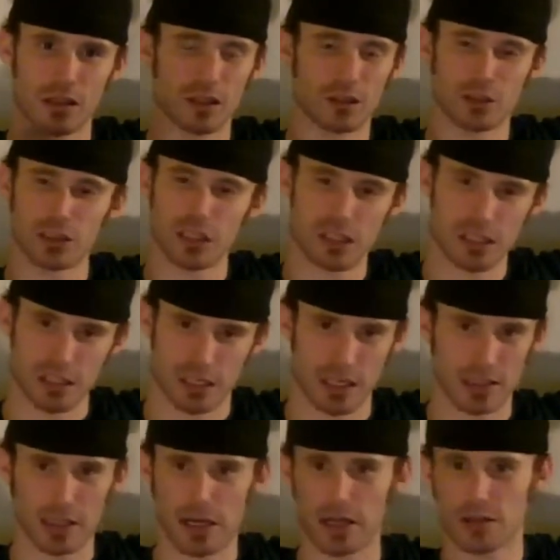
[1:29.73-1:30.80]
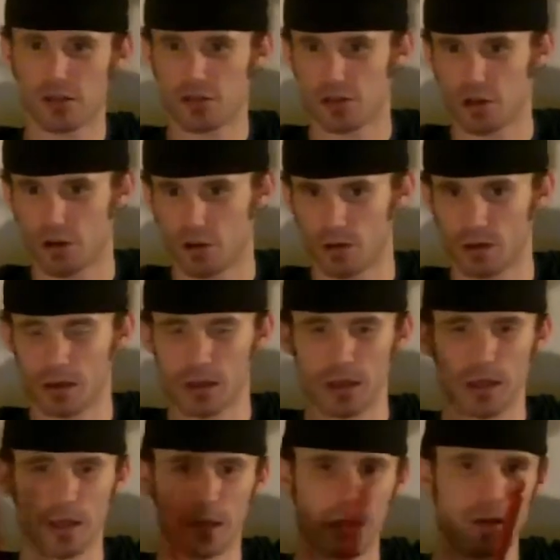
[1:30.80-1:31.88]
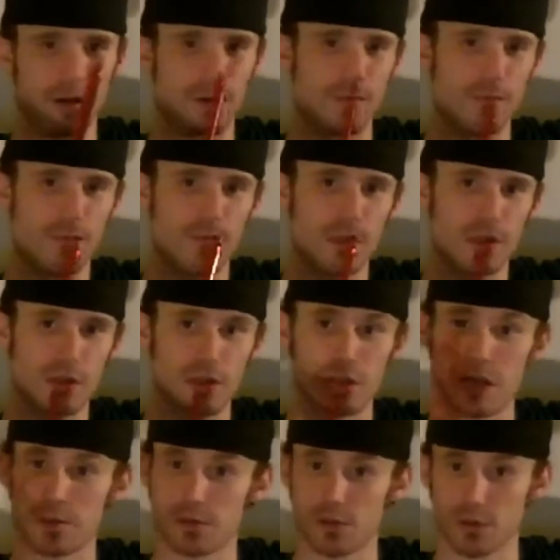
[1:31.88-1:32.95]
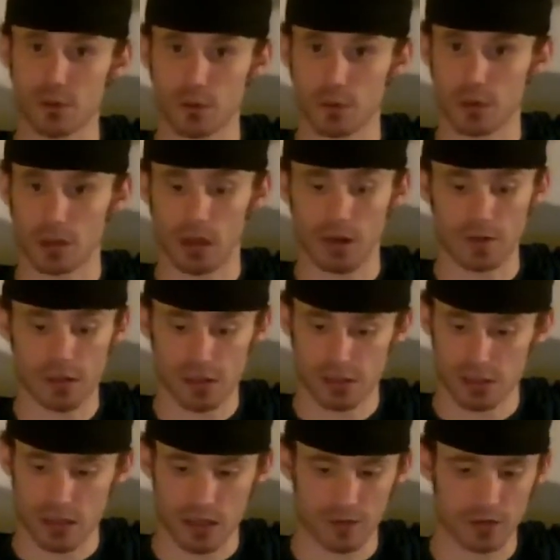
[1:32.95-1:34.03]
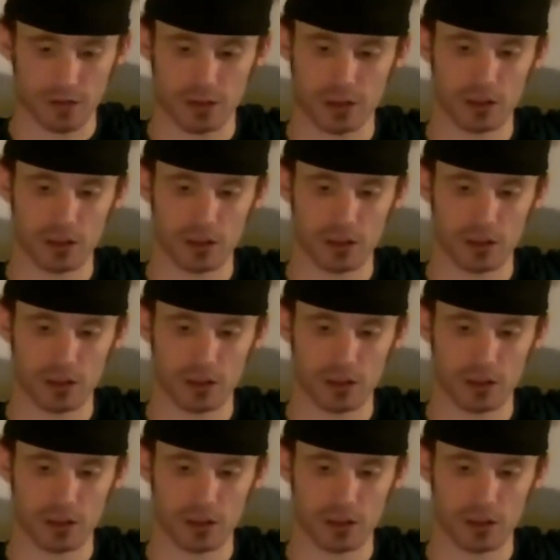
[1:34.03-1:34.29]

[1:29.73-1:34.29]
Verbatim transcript: No. She doesn't get that, so um, she absolutely loves the stuff.